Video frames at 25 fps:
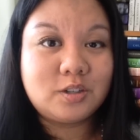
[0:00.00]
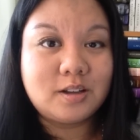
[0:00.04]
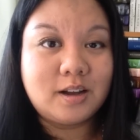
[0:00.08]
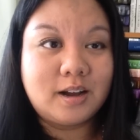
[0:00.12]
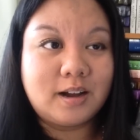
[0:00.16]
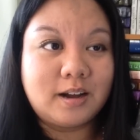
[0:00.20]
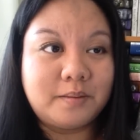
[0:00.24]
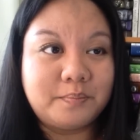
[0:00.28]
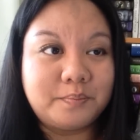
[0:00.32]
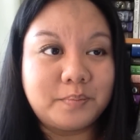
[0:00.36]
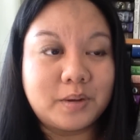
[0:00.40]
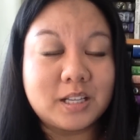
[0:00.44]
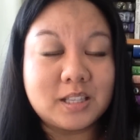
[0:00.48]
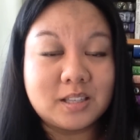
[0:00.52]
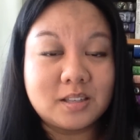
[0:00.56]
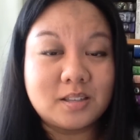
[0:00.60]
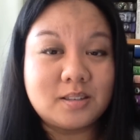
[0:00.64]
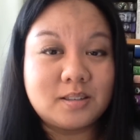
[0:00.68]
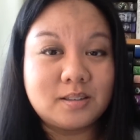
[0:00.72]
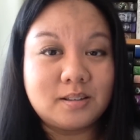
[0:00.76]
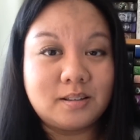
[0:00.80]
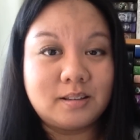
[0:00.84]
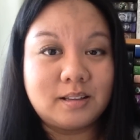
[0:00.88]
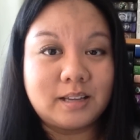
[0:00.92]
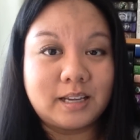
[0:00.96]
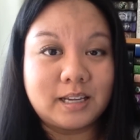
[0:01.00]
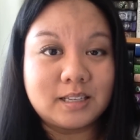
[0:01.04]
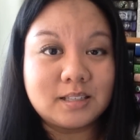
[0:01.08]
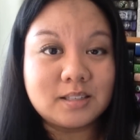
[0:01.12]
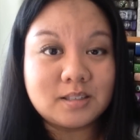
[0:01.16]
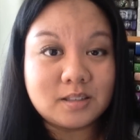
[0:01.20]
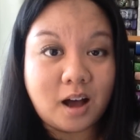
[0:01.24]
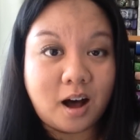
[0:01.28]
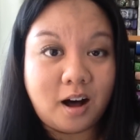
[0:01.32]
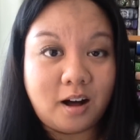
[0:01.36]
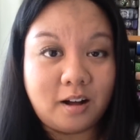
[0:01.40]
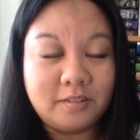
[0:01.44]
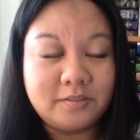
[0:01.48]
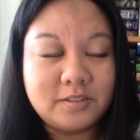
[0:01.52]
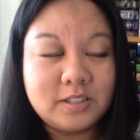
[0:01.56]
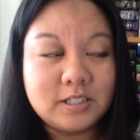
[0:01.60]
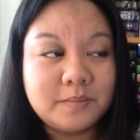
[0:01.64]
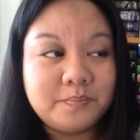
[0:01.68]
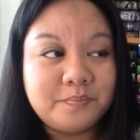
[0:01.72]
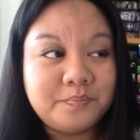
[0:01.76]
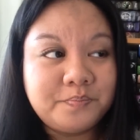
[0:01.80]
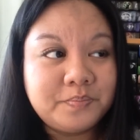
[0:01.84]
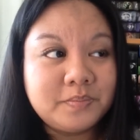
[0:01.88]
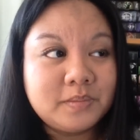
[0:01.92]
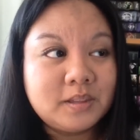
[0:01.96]
um, like solved.
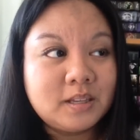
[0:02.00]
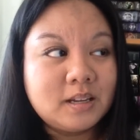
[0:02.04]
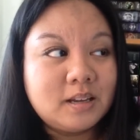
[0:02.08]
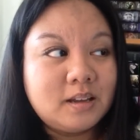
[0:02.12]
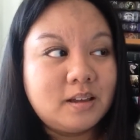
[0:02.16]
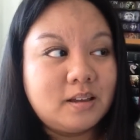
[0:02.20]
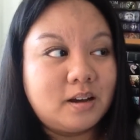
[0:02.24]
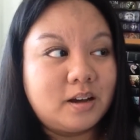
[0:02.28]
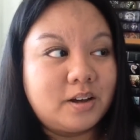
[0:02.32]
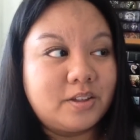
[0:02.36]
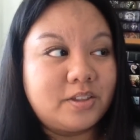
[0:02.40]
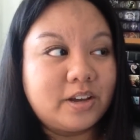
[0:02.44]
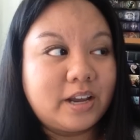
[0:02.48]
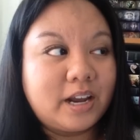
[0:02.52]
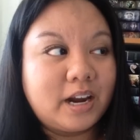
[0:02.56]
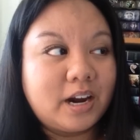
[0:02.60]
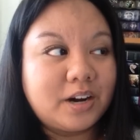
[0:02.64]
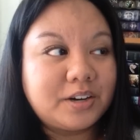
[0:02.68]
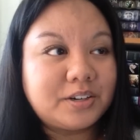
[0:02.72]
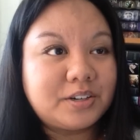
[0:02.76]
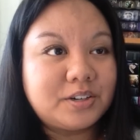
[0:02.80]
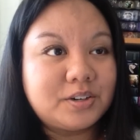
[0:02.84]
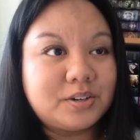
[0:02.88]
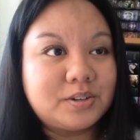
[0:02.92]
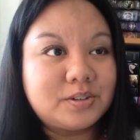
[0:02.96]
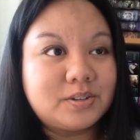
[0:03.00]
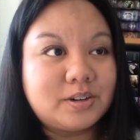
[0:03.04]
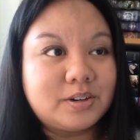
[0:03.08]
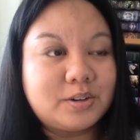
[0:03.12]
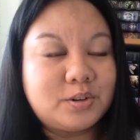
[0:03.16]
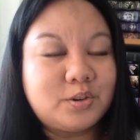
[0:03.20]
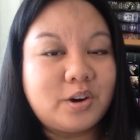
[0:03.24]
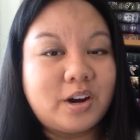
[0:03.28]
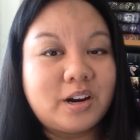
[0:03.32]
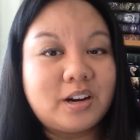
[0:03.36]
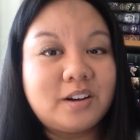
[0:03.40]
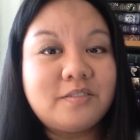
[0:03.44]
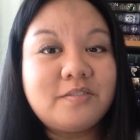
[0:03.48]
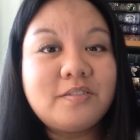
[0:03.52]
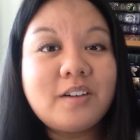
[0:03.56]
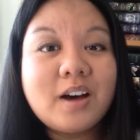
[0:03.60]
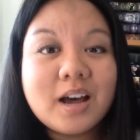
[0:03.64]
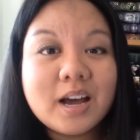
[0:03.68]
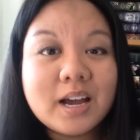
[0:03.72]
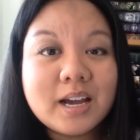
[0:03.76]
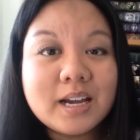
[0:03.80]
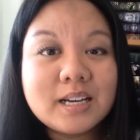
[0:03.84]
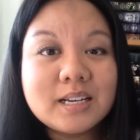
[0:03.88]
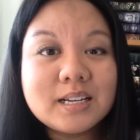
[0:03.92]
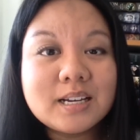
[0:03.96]
Uh, the characters are trying to
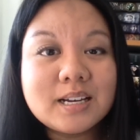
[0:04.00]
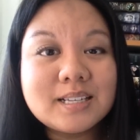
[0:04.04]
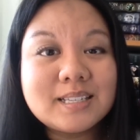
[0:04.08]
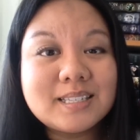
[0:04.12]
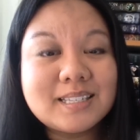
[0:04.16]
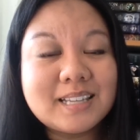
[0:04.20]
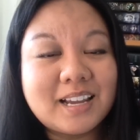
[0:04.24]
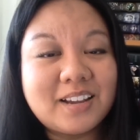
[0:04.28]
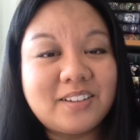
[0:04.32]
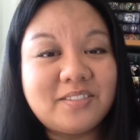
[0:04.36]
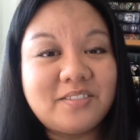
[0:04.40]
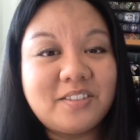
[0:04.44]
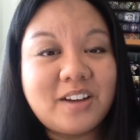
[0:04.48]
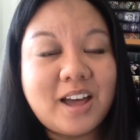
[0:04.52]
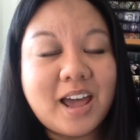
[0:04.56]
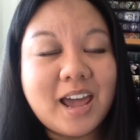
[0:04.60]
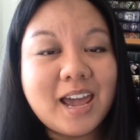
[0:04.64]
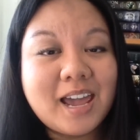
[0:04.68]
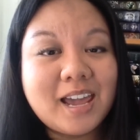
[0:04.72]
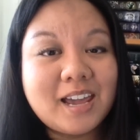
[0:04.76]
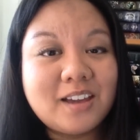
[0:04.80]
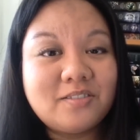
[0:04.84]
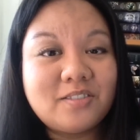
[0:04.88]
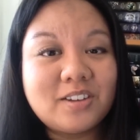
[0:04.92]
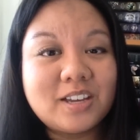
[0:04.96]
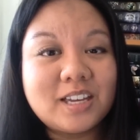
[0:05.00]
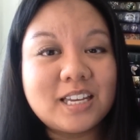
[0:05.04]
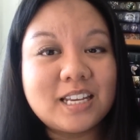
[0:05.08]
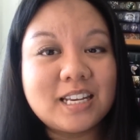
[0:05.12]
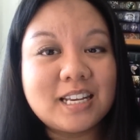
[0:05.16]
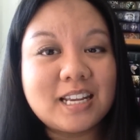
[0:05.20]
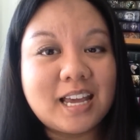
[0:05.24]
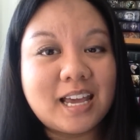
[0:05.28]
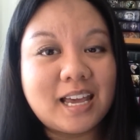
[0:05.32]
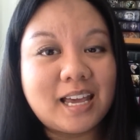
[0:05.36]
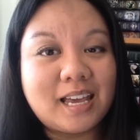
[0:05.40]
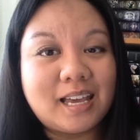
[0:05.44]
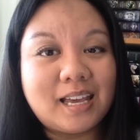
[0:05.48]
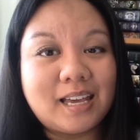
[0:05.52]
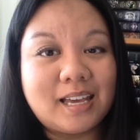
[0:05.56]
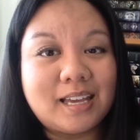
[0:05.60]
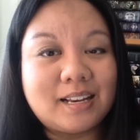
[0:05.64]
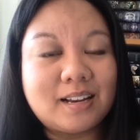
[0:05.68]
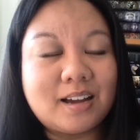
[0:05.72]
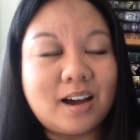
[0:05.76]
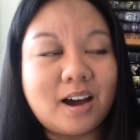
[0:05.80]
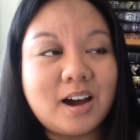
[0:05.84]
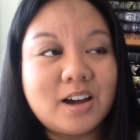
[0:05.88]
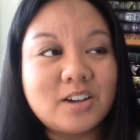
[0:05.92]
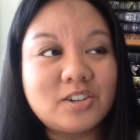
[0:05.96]
find a safe haven,
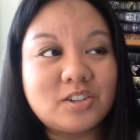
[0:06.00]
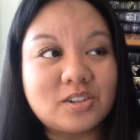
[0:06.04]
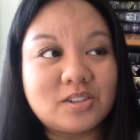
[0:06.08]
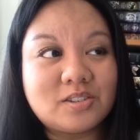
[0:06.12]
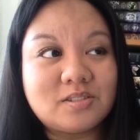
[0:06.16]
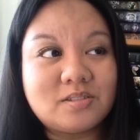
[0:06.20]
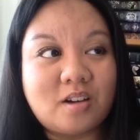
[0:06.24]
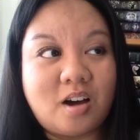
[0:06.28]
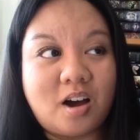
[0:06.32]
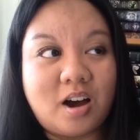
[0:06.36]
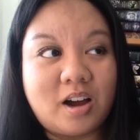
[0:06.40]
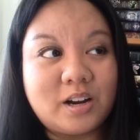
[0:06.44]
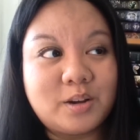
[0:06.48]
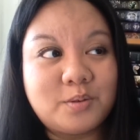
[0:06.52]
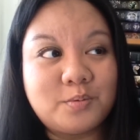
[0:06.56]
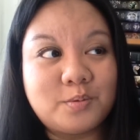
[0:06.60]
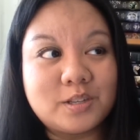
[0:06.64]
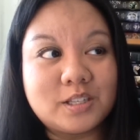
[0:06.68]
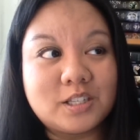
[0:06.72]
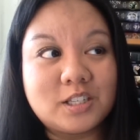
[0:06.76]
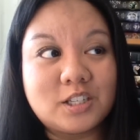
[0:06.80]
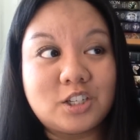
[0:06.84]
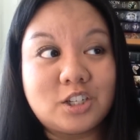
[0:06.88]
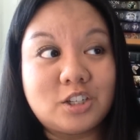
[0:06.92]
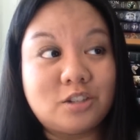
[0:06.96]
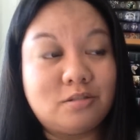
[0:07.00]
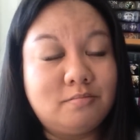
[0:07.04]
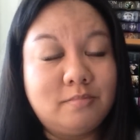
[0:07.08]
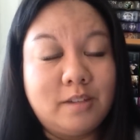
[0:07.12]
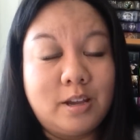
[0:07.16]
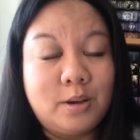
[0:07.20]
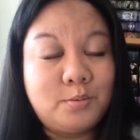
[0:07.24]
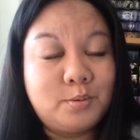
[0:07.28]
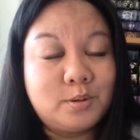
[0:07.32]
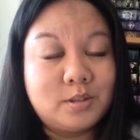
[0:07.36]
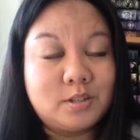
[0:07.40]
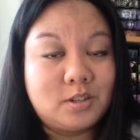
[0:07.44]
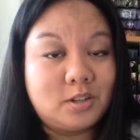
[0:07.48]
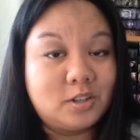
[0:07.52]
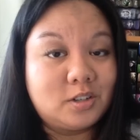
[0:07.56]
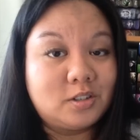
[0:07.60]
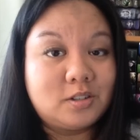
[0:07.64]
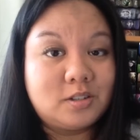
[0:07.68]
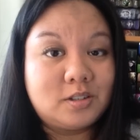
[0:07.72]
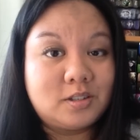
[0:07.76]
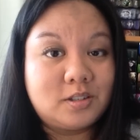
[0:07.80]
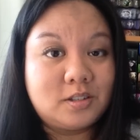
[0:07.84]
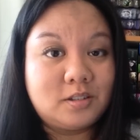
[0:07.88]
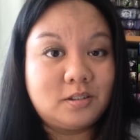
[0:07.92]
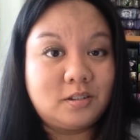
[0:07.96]
and I just thought it was it was
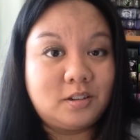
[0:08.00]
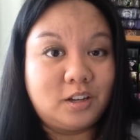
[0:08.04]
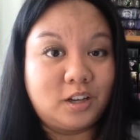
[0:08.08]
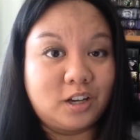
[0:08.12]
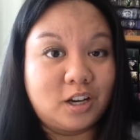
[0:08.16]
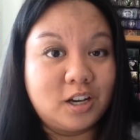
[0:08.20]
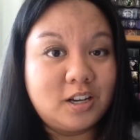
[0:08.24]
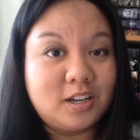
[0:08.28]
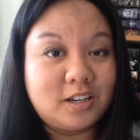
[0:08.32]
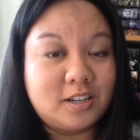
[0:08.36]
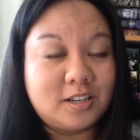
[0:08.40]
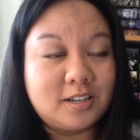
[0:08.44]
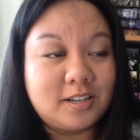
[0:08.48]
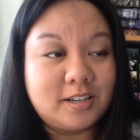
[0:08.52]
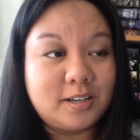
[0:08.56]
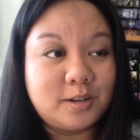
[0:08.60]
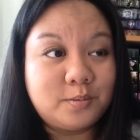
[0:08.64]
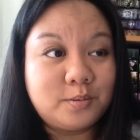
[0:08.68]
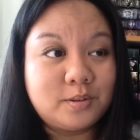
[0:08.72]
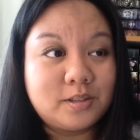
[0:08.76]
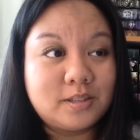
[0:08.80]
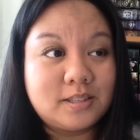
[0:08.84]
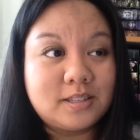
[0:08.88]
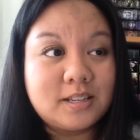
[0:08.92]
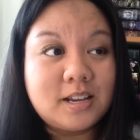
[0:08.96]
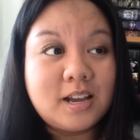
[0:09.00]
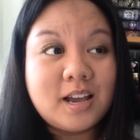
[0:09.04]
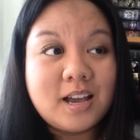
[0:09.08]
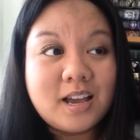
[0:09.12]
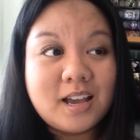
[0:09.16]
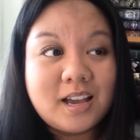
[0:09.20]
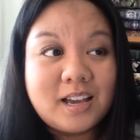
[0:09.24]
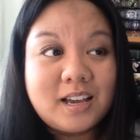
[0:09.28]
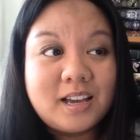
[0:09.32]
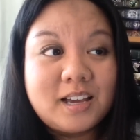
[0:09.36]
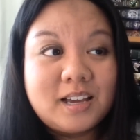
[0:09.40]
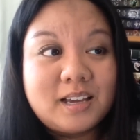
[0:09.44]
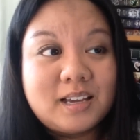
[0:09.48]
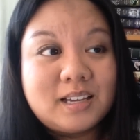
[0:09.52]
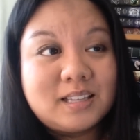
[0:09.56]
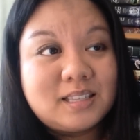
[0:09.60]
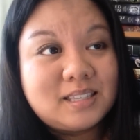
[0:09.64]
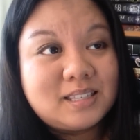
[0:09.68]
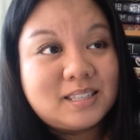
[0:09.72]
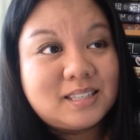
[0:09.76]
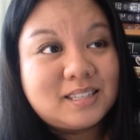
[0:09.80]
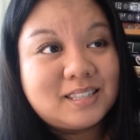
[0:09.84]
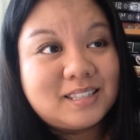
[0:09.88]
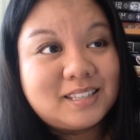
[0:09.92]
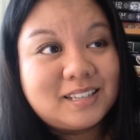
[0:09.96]
just good. It was,
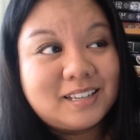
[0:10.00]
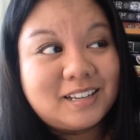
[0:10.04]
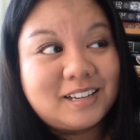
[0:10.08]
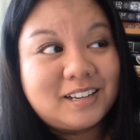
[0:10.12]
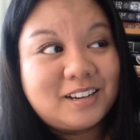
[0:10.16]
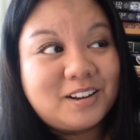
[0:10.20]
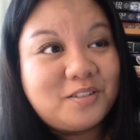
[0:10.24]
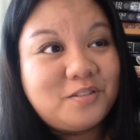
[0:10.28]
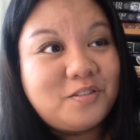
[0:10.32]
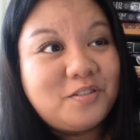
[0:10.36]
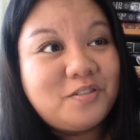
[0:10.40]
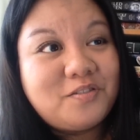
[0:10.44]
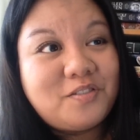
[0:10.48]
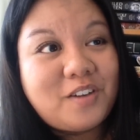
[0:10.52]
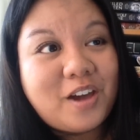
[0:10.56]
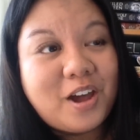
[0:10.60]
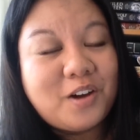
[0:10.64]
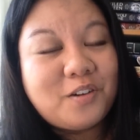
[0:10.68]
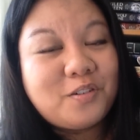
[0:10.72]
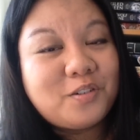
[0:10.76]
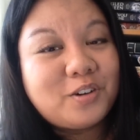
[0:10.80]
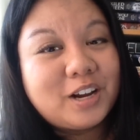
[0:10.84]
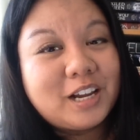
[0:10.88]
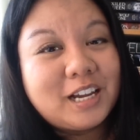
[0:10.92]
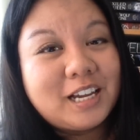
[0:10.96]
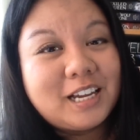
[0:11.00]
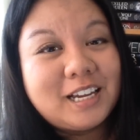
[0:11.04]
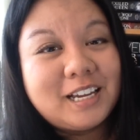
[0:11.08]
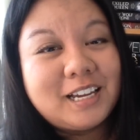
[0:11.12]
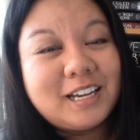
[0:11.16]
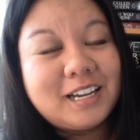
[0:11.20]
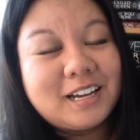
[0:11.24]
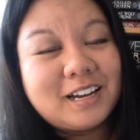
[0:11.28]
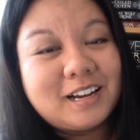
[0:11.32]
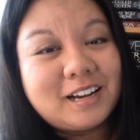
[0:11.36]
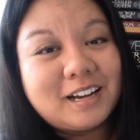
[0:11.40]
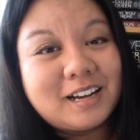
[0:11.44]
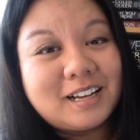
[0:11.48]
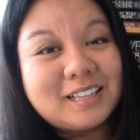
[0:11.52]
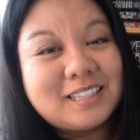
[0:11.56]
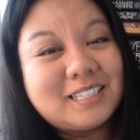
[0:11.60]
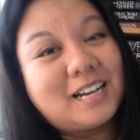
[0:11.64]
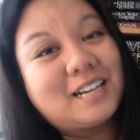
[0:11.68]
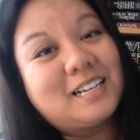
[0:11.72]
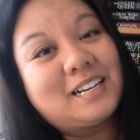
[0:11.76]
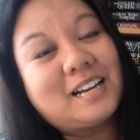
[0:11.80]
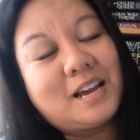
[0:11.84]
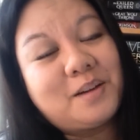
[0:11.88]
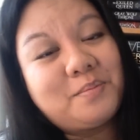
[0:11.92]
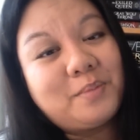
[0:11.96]
it's a very uh,
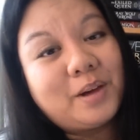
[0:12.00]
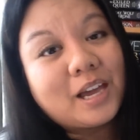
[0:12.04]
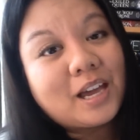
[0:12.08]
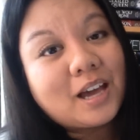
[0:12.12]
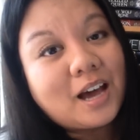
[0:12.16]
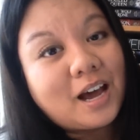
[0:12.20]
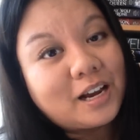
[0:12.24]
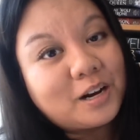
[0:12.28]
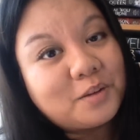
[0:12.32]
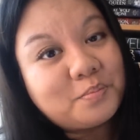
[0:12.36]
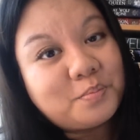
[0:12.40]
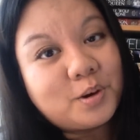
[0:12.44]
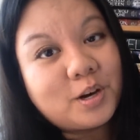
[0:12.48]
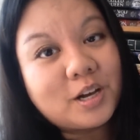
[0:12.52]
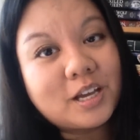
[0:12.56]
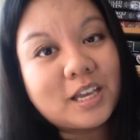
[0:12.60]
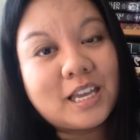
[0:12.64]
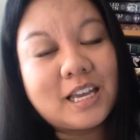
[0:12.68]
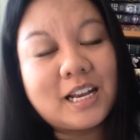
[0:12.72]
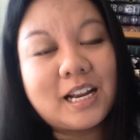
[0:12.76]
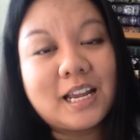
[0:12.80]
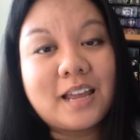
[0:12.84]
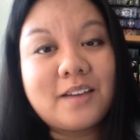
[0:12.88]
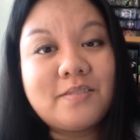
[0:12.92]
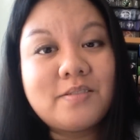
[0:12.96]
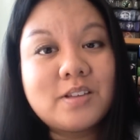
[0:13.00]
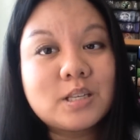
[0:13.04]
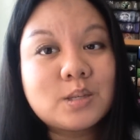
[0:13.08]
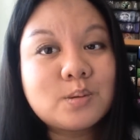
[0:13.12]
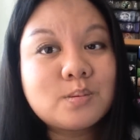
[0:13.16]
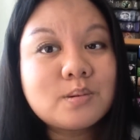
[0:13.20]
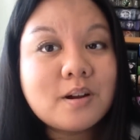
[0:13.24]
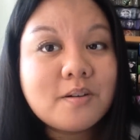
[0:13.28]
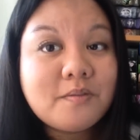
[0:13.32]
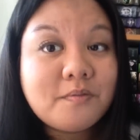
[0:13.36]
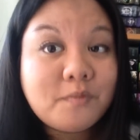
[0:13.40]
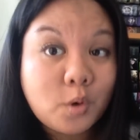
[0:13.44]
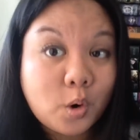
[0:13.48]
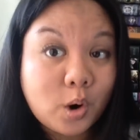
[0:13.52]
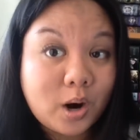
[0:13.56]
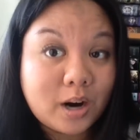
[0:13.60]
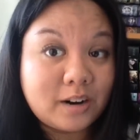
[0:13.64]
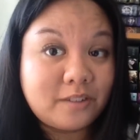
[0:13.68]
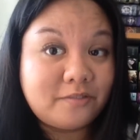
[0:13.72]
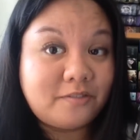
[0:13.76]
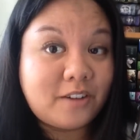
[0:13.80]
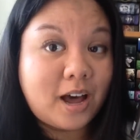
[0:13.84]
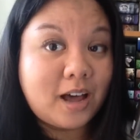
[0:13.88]
dynamic kind of book, and I give this one a 4 out of